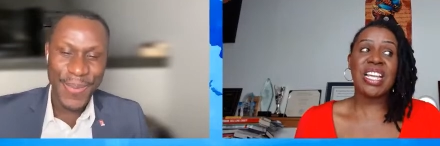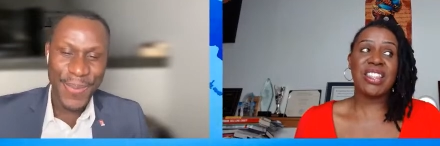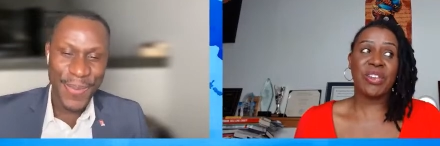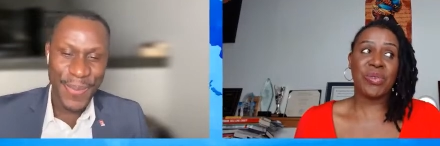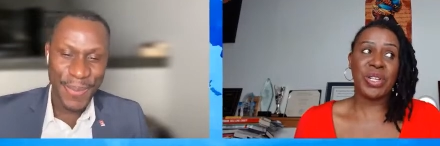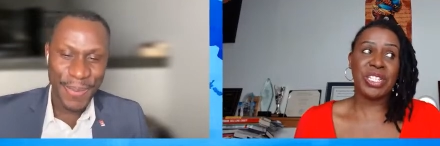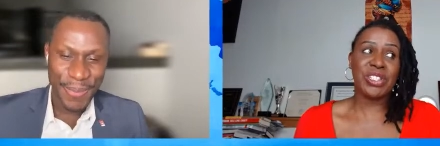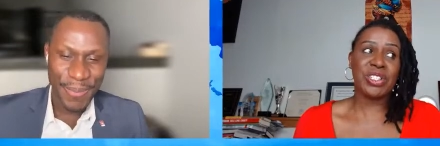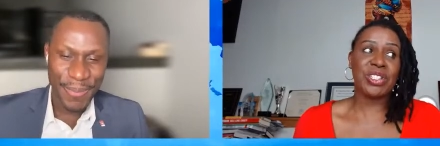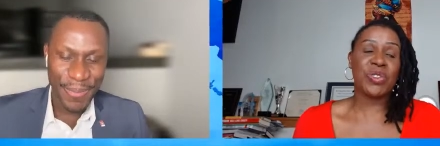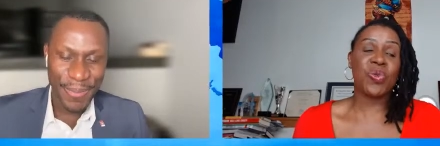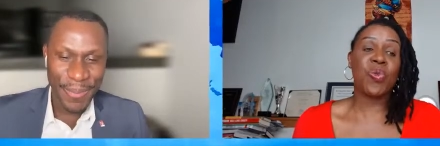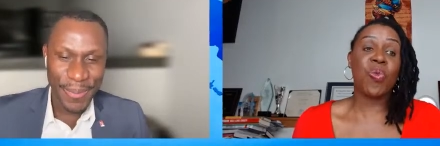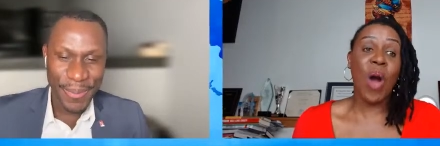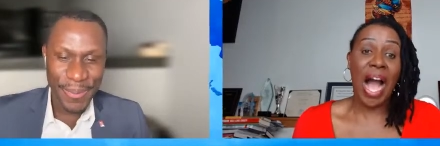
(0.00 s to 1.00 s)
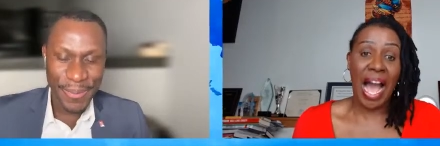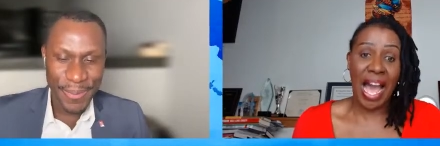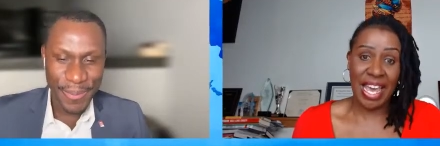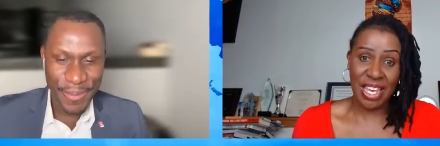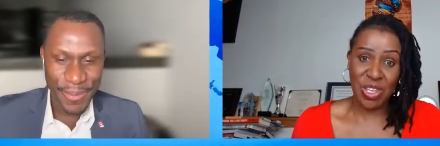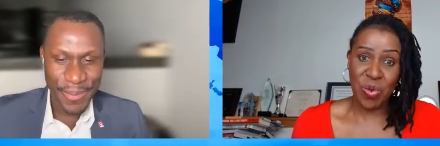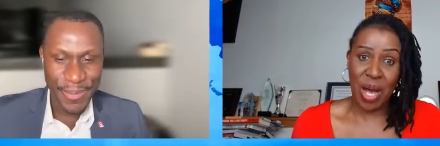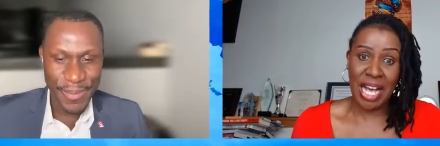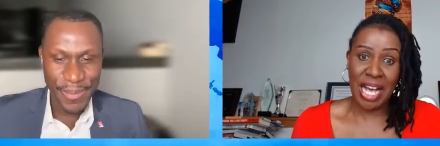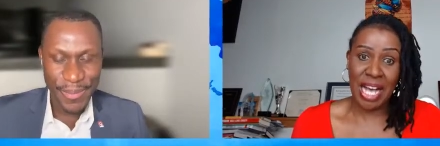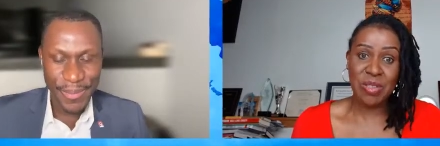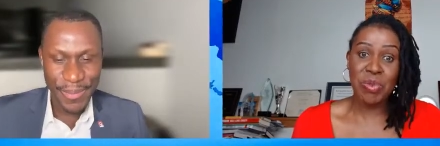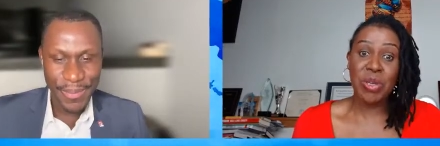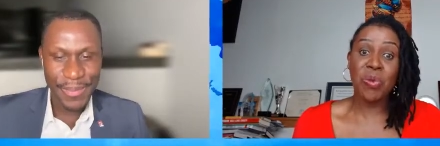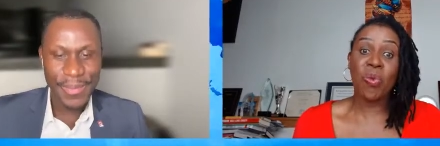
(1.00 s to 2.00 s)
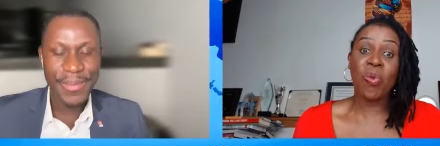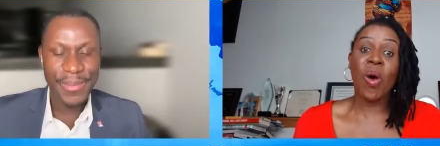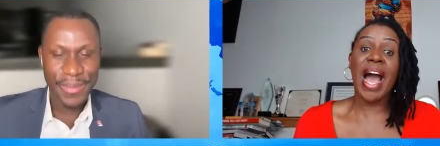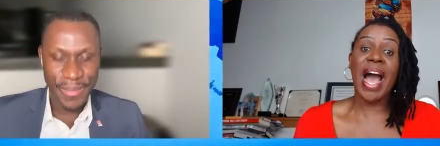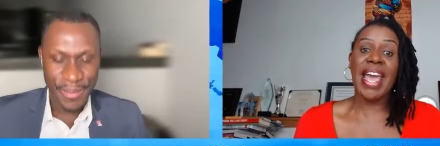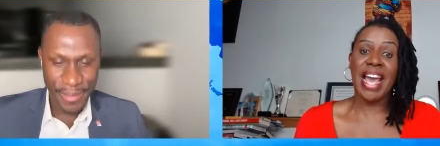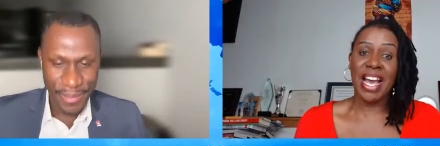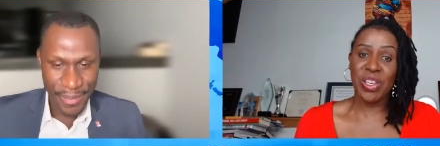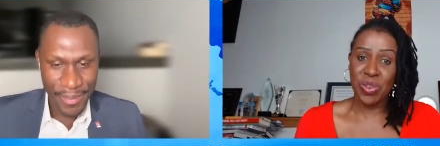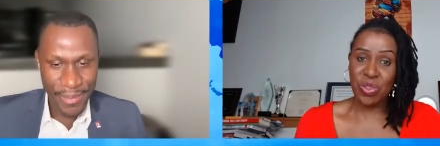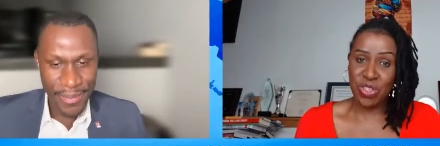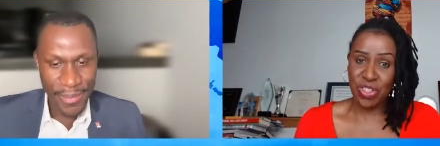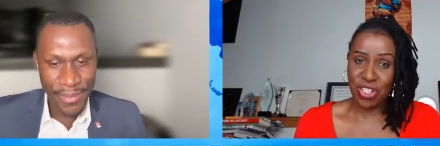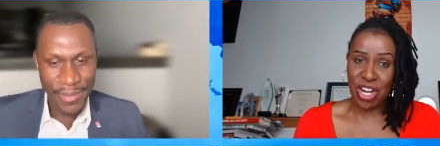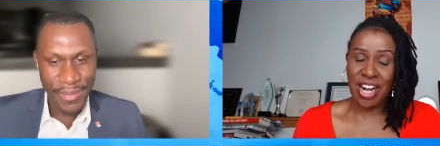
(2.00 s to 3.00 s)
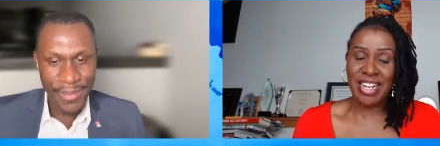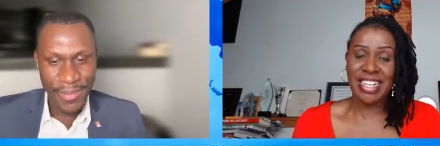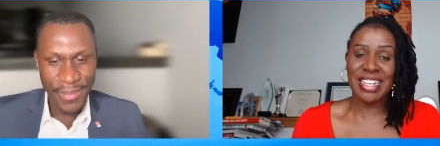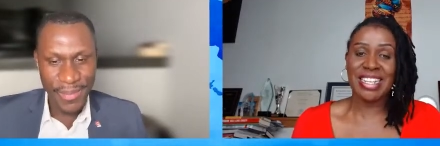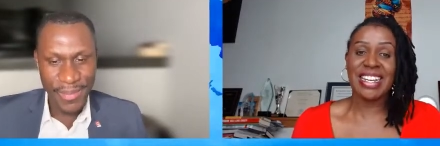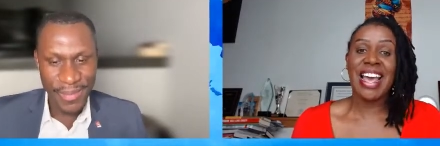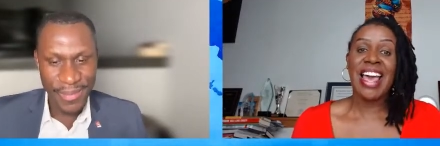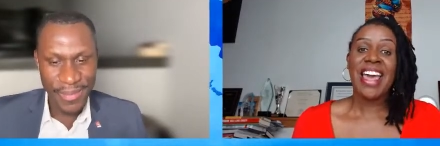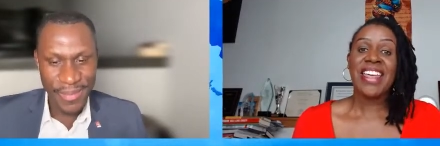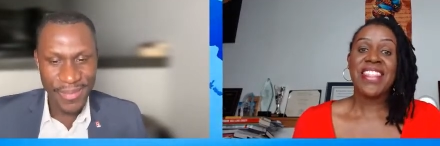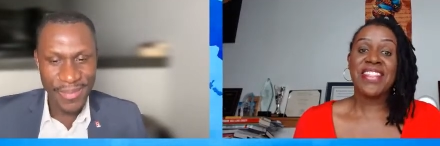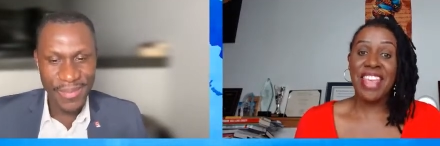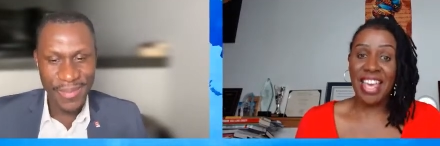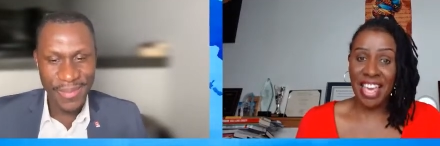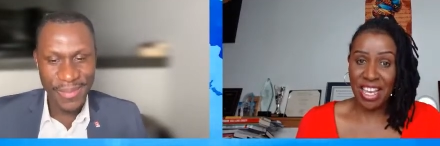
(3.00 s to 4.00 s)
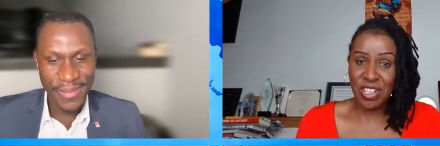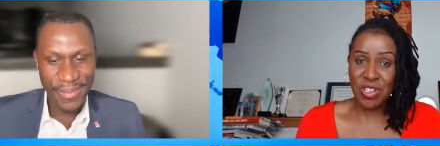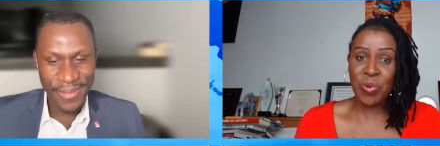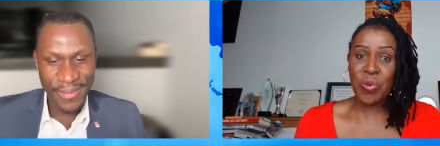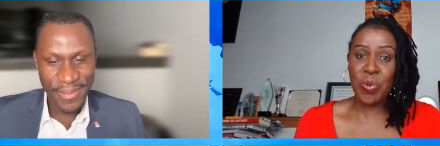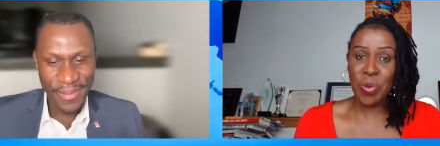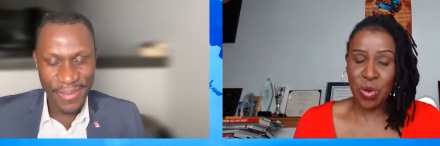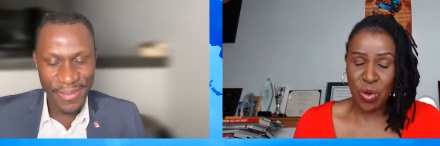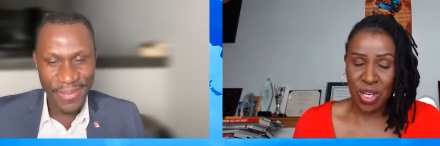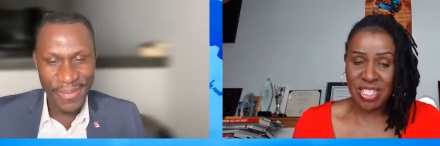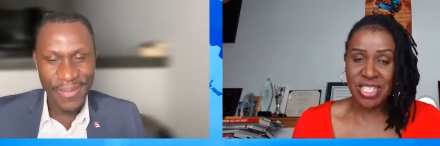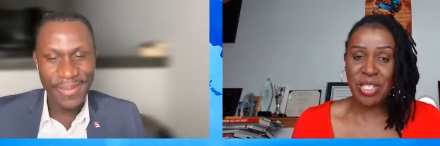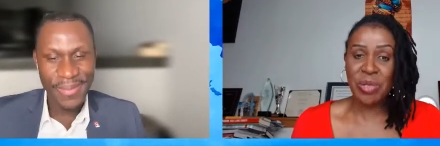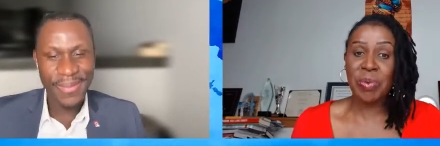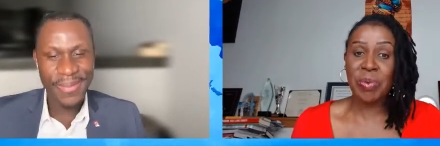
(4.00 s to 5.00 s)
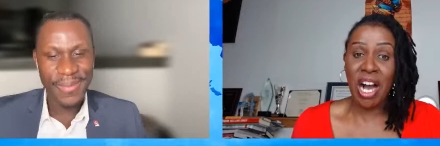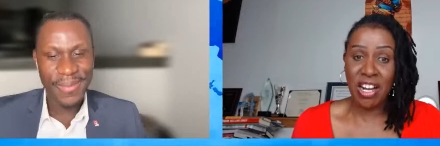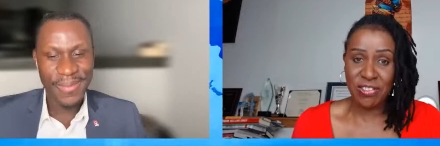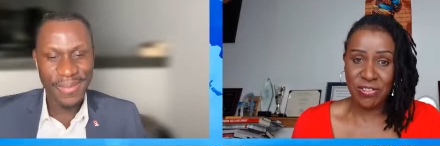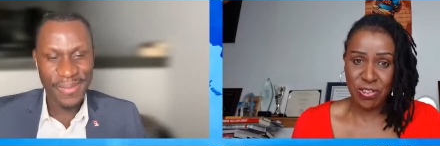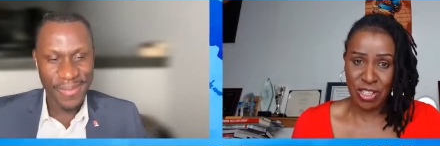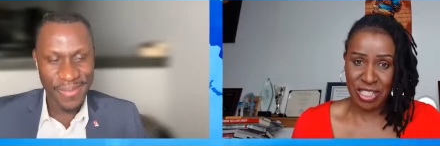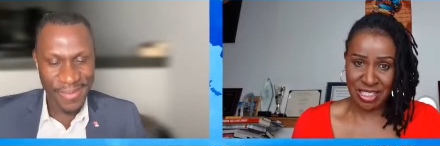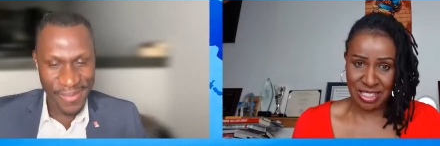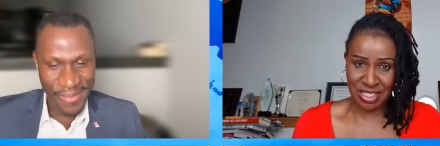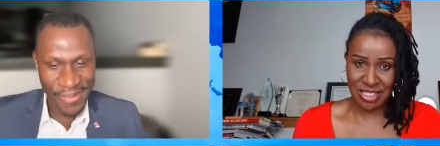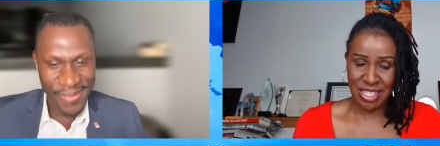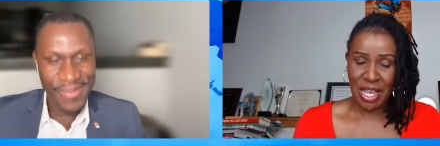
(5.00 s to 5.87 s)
Speaker 1: are the reasons why you asked me, why are you starting the entrepreneurship conference?